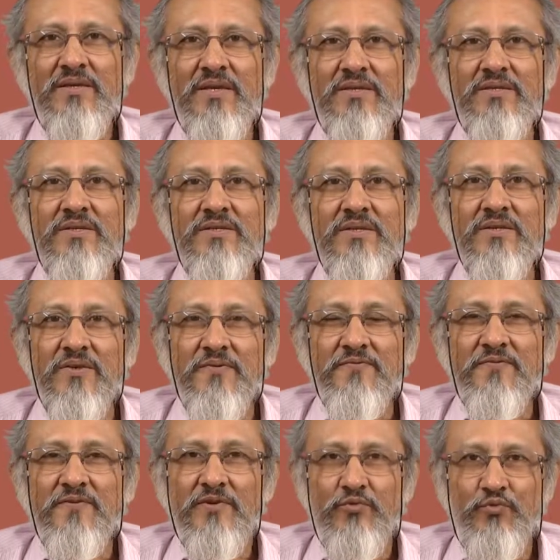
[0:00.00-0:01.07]
It is a
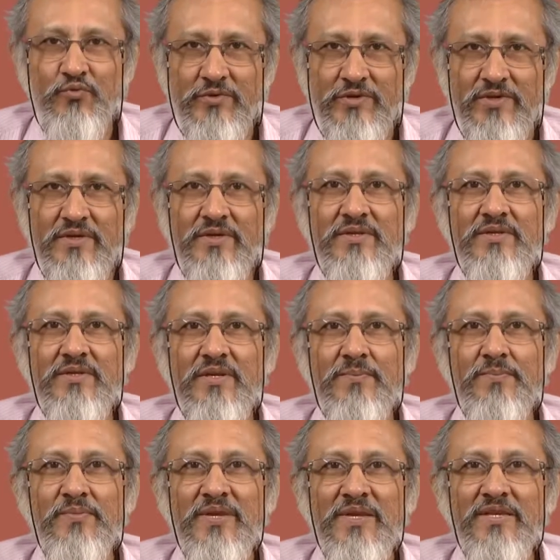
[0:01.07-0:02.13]
different word,
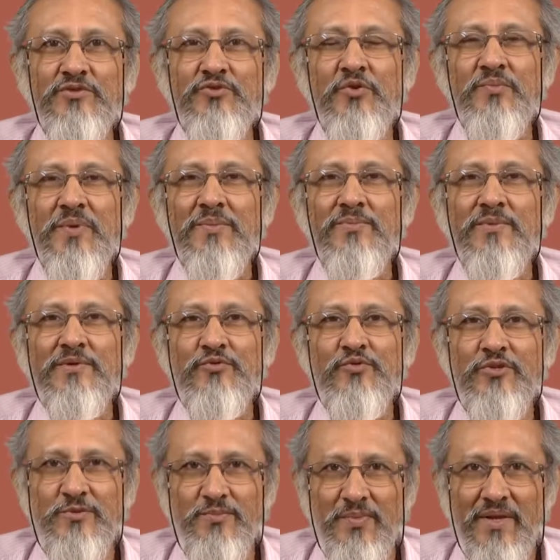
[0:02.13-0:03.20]
and please remember
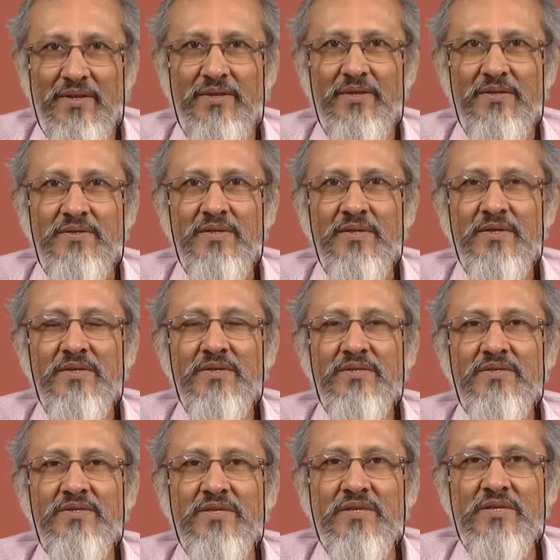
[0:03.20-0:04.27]
to spell it
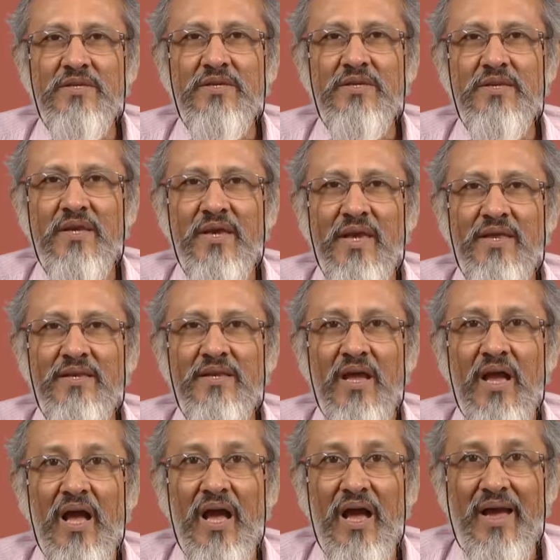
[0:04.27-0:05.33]

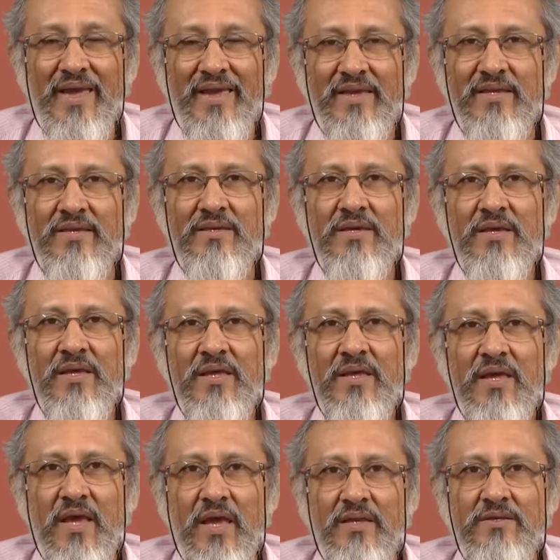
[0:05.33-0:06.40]
G-E-N-I
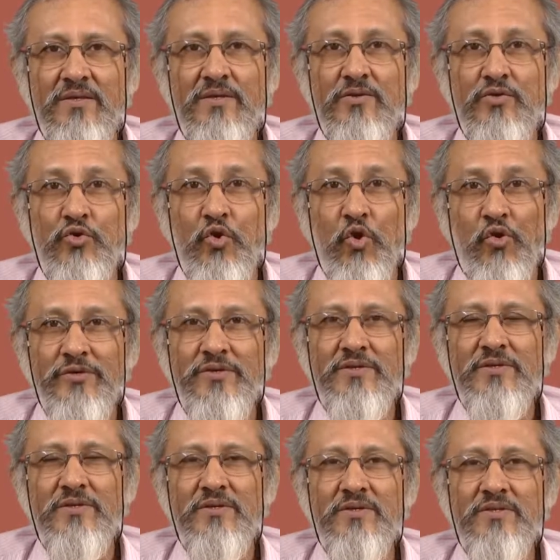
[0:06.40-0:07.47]
and
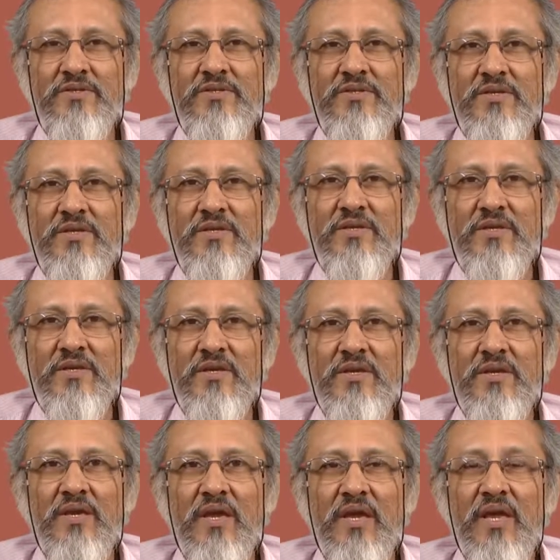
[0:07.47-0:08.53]
not
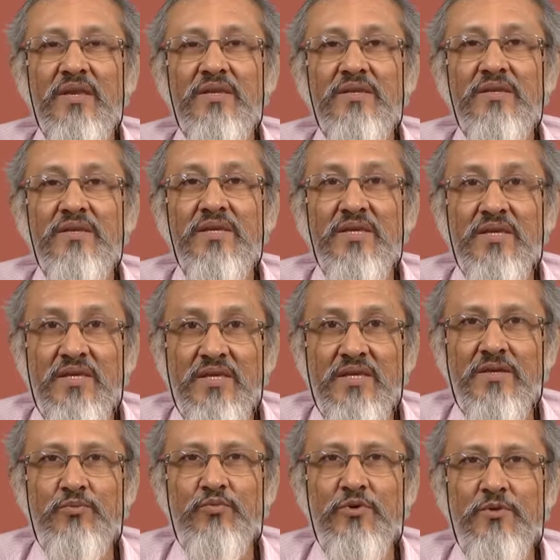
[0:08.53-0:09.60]

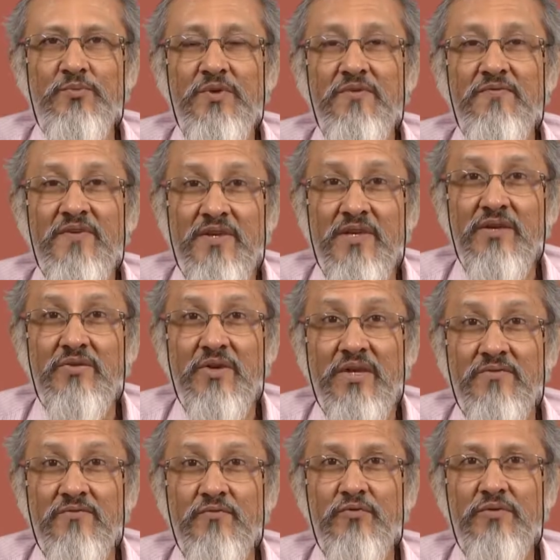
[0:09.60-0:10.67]
G-E-N-E. We'll be very
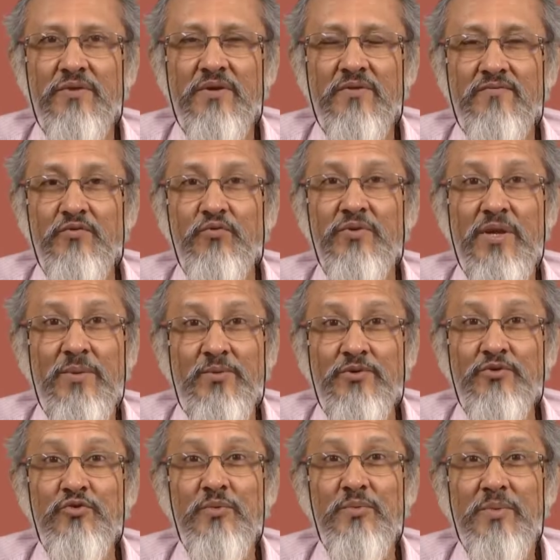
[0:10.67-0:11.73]
grateful if you're able to